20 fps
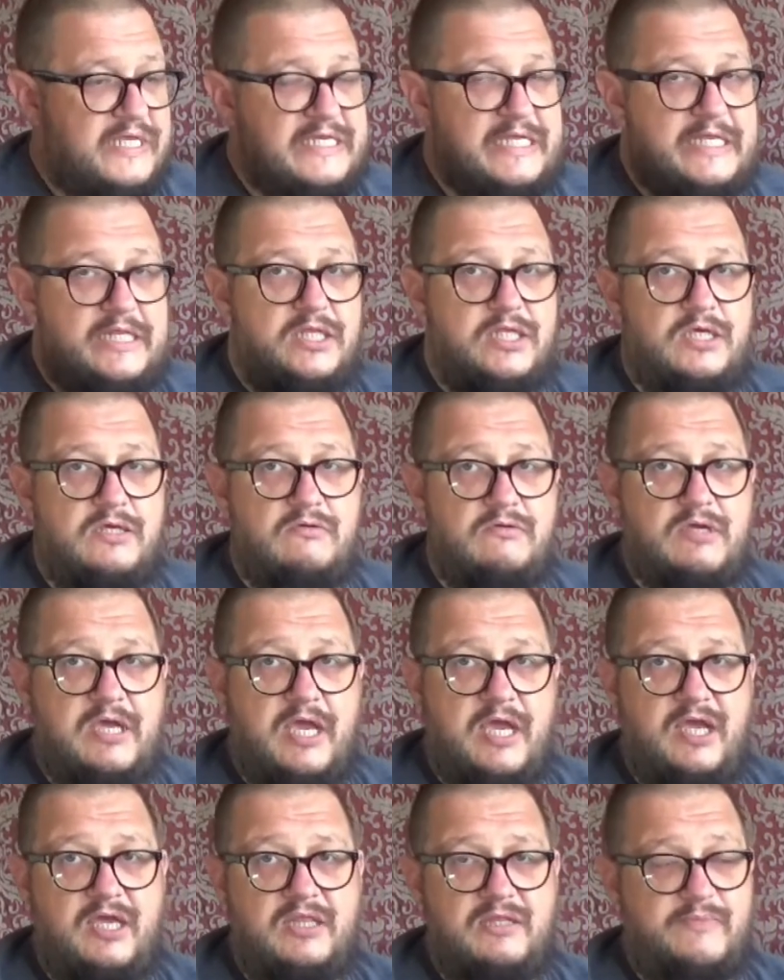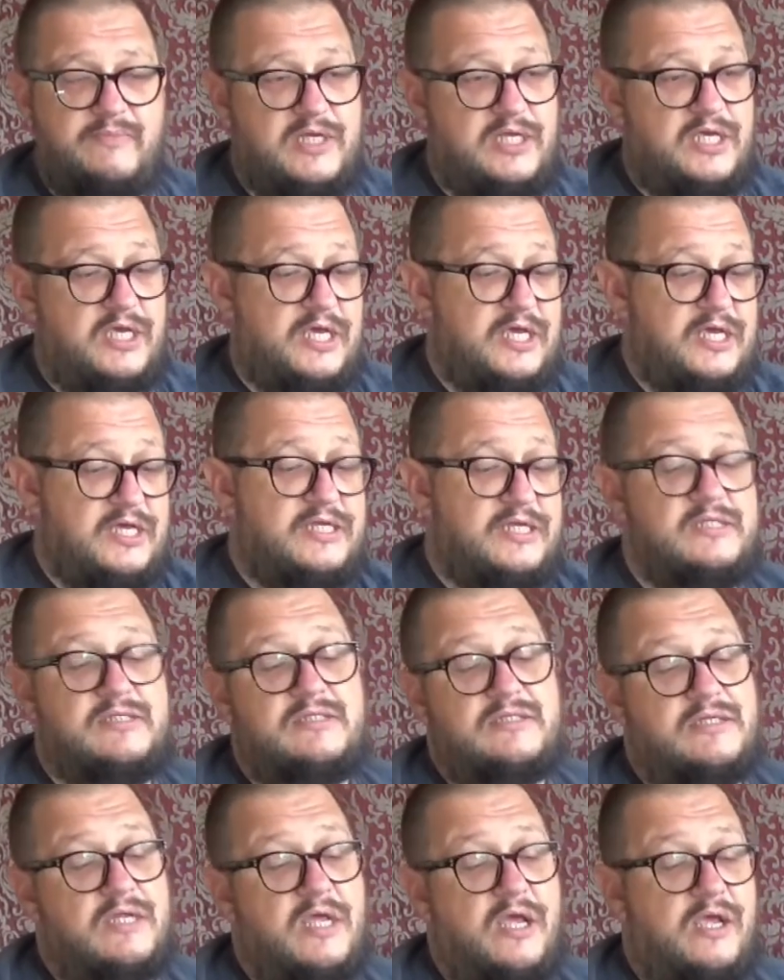in the UK at the minute
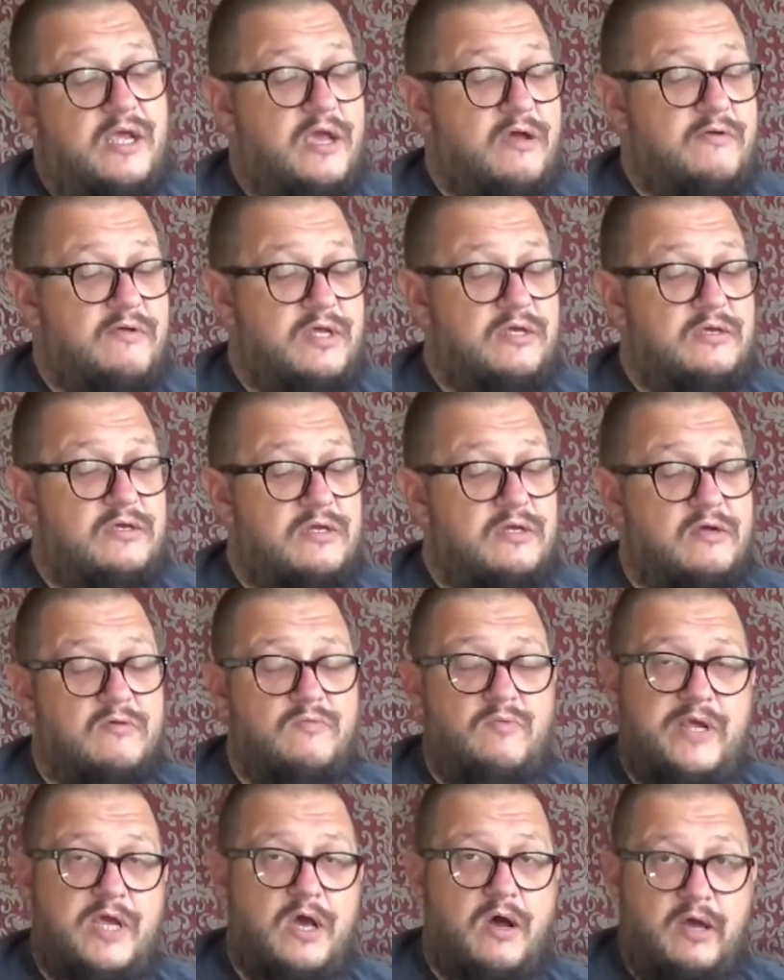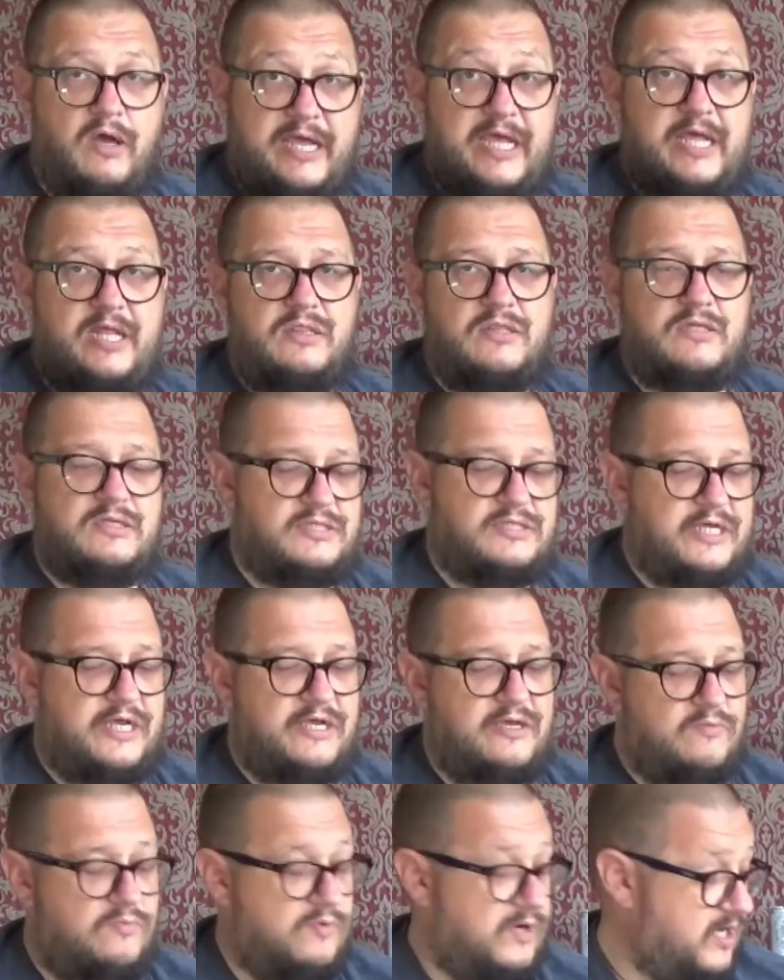is going, you know, we are in the
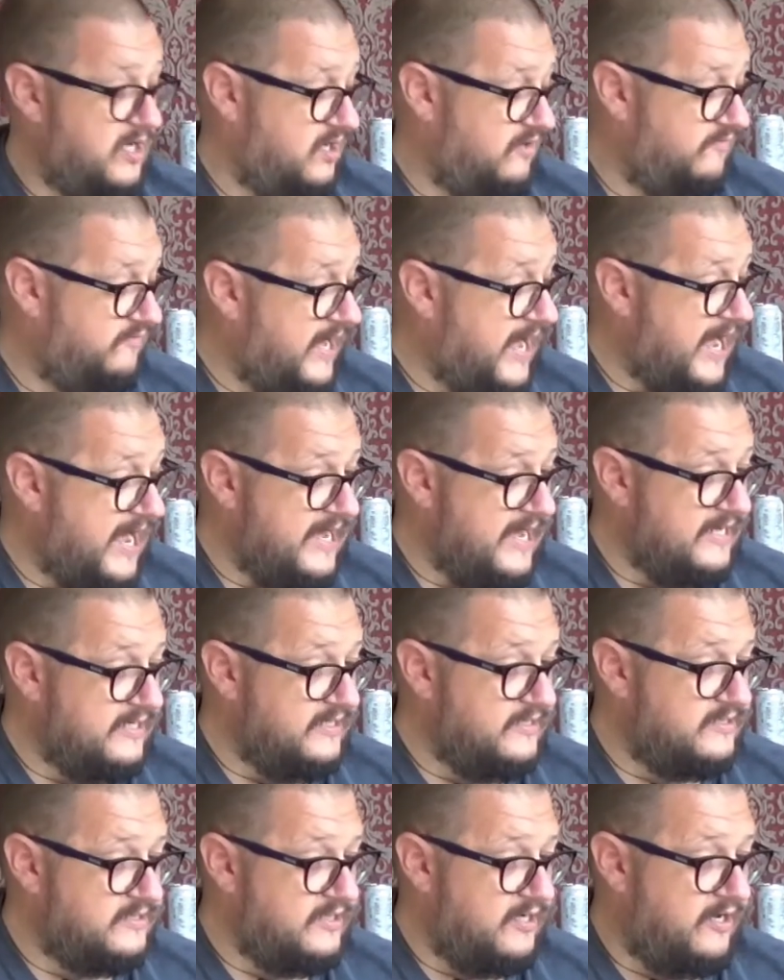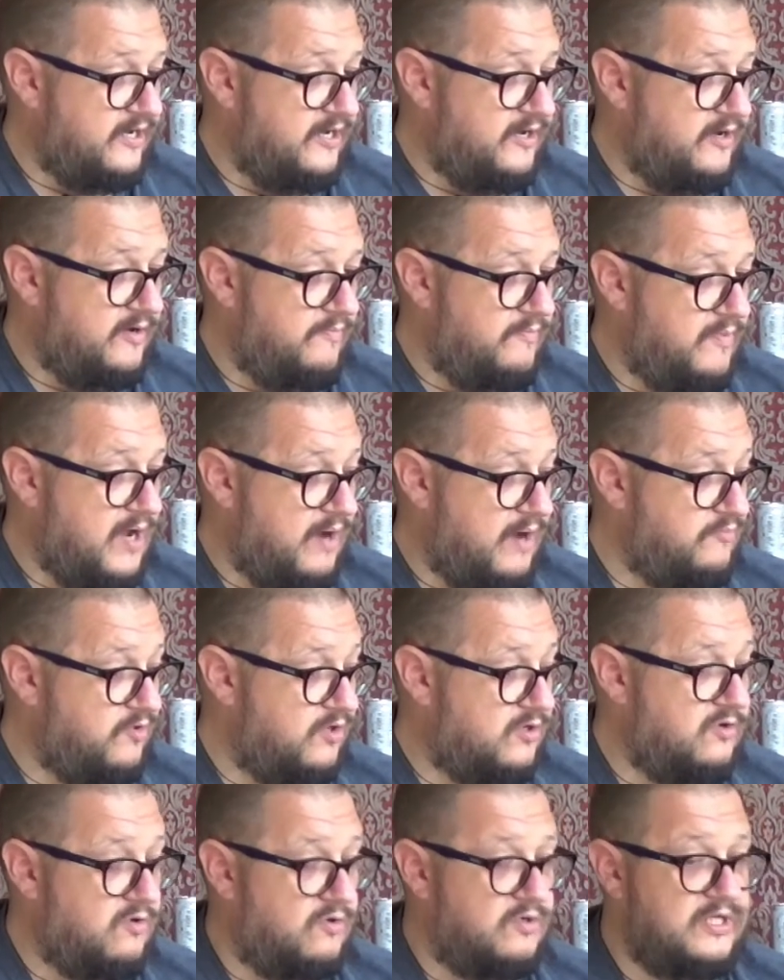second wave, and I'm
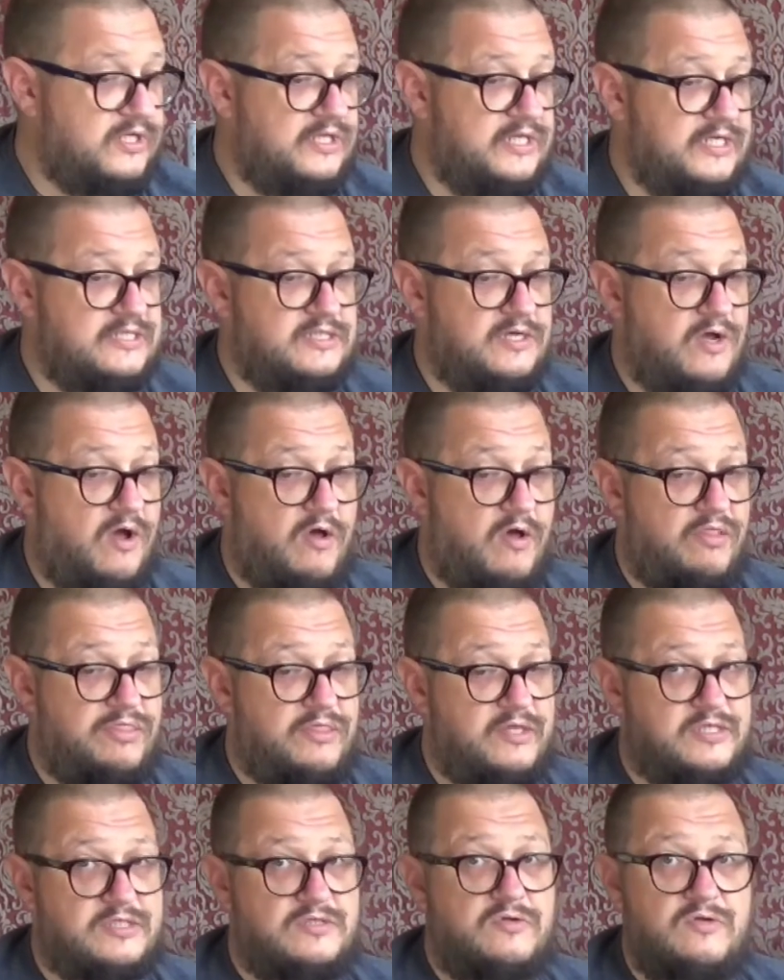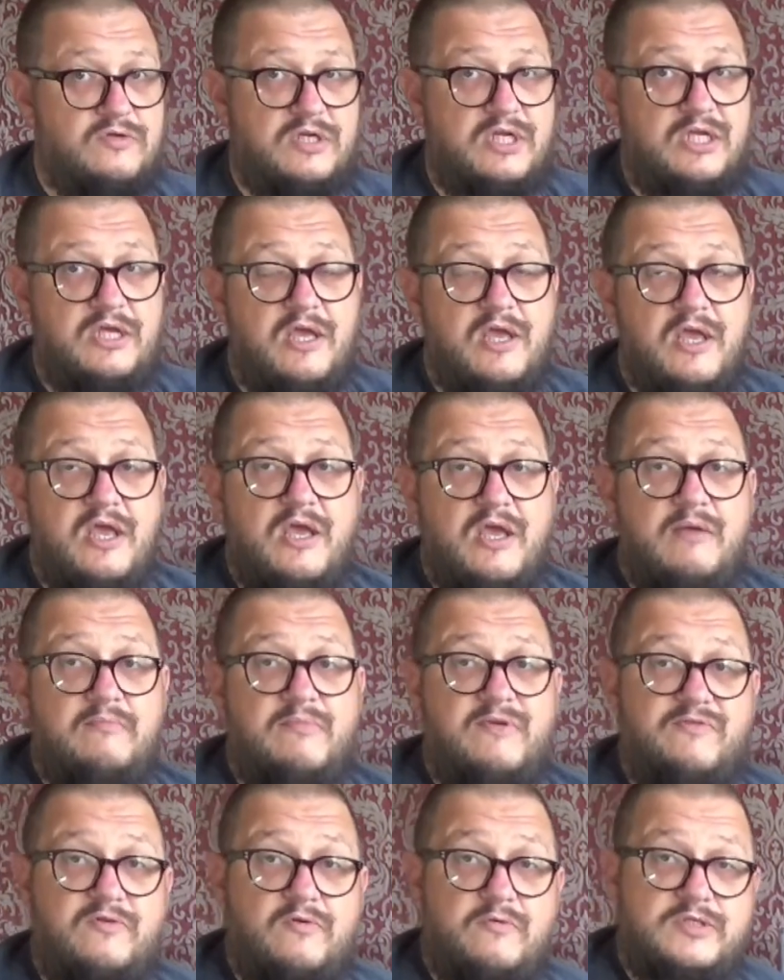recording this on the Sunday
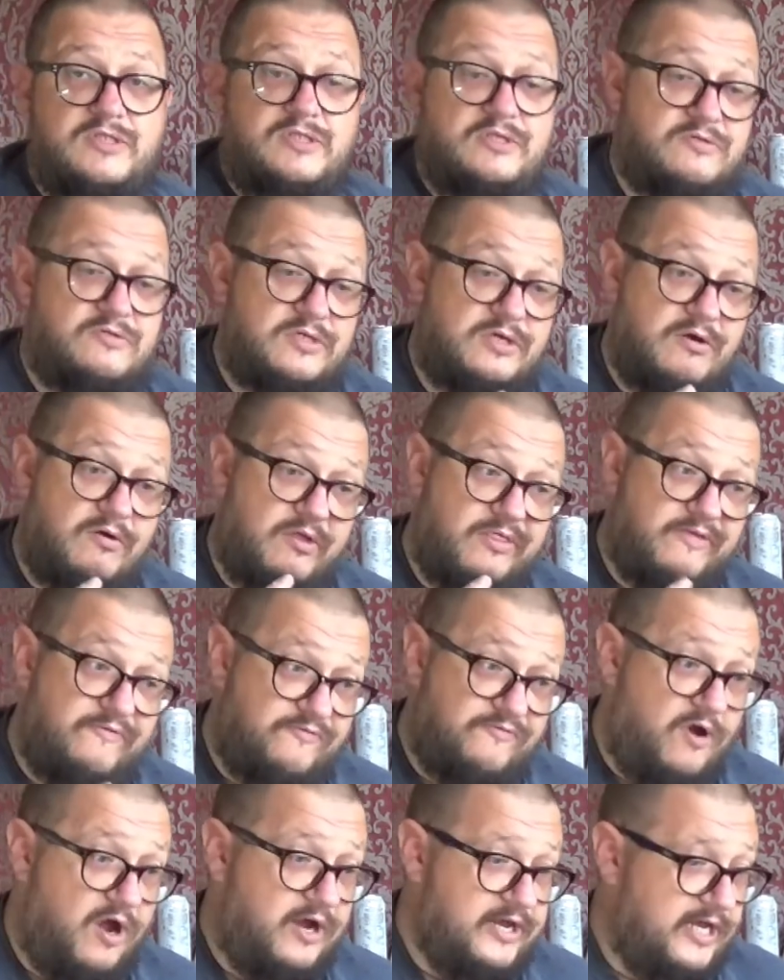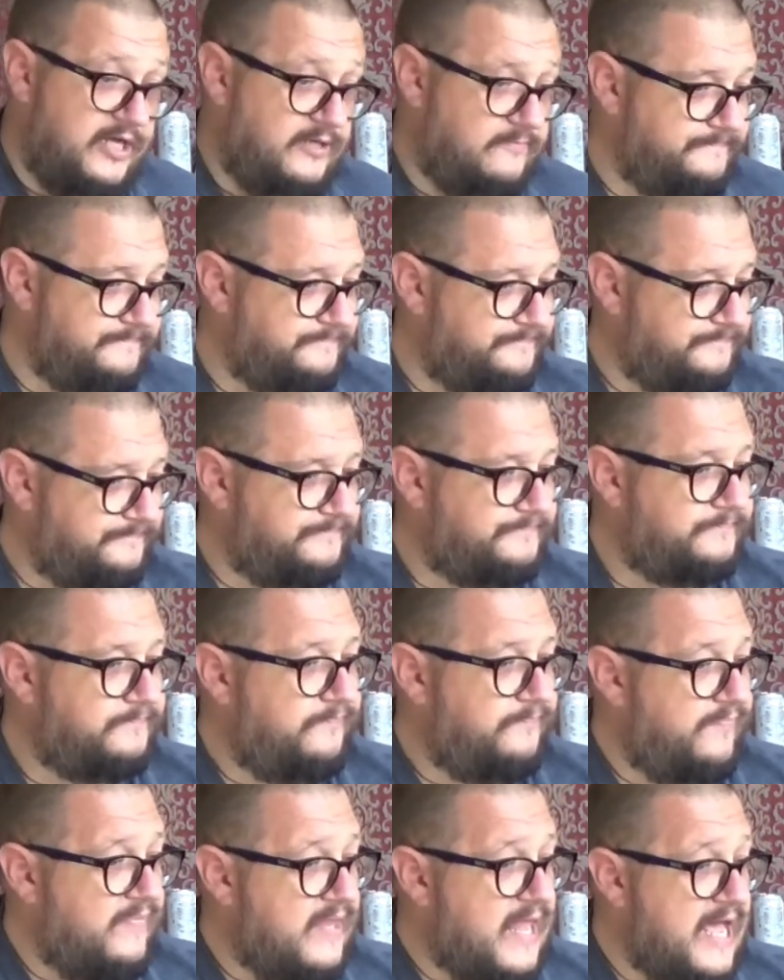before we're due to go on the Friday,
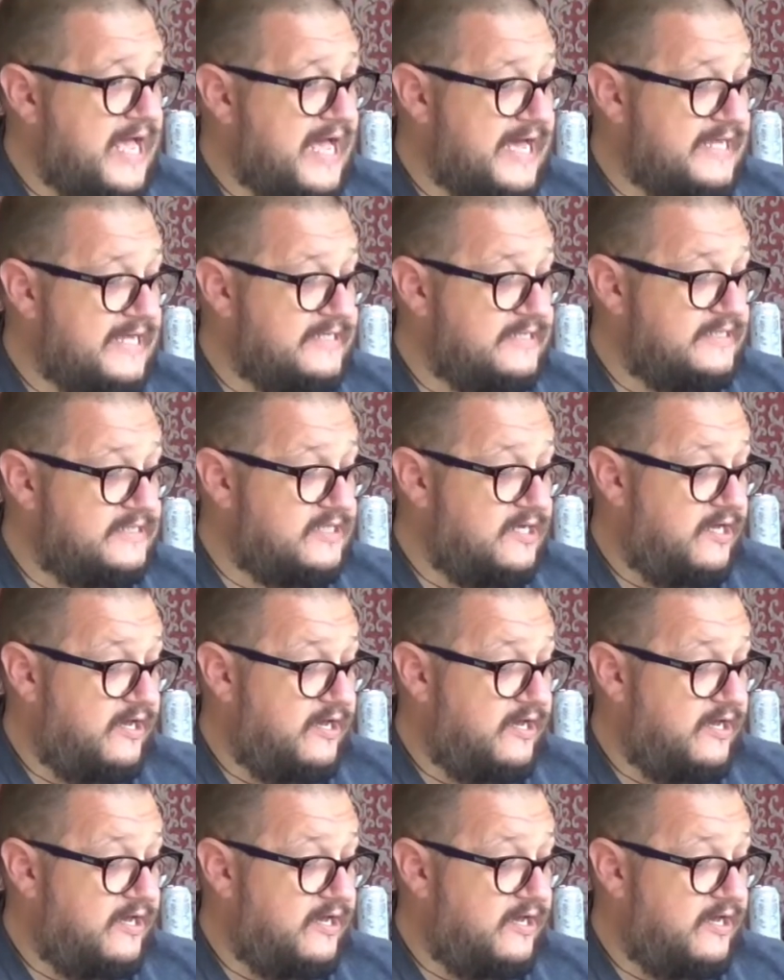and